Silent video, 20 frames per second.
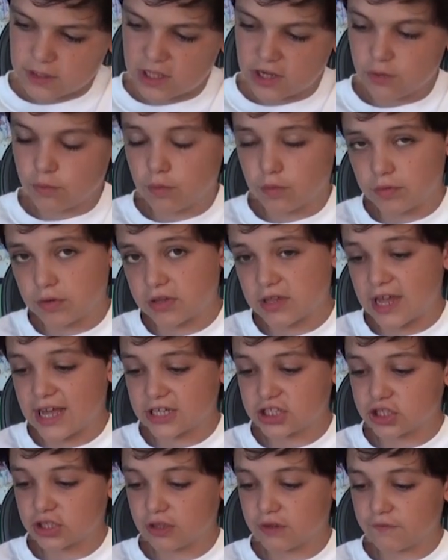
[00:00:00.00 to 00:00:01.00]
and it won't
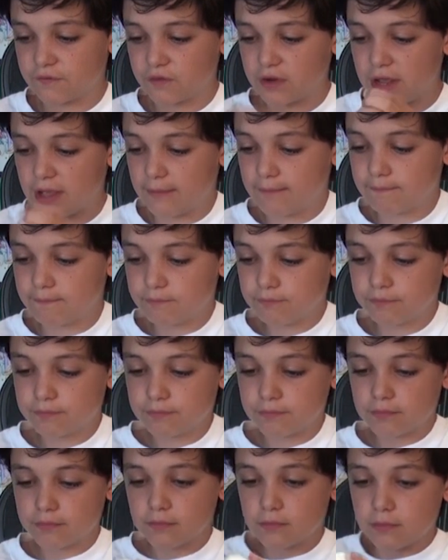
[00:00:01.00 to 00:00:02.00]
attach to the frame.
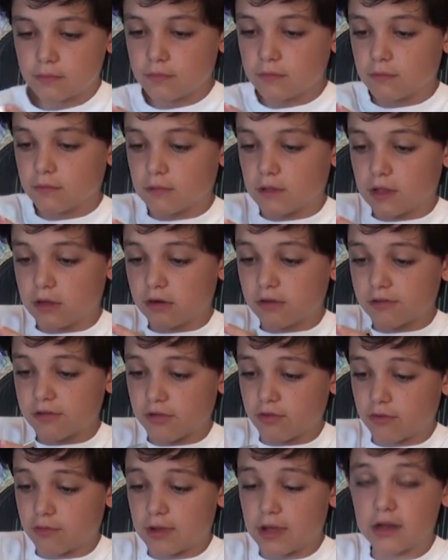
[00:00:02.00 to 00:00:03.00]
And
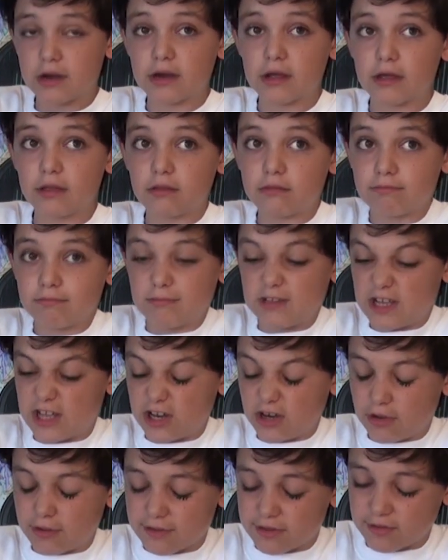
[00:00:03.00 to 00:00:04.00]
also, I not,
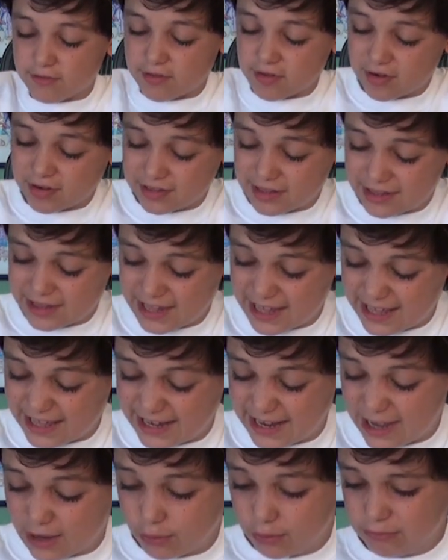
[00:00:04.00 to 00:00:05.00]
and also it's hard to take
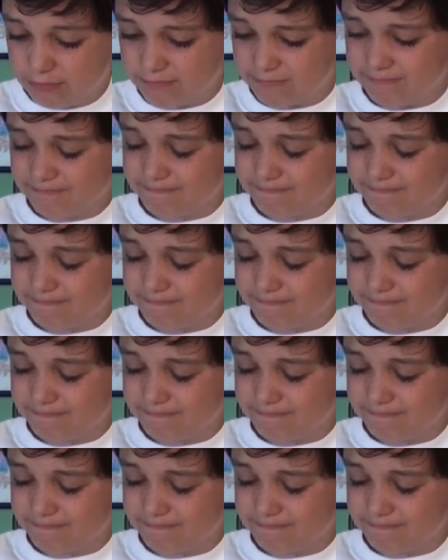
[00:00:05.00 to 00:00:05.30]
it out.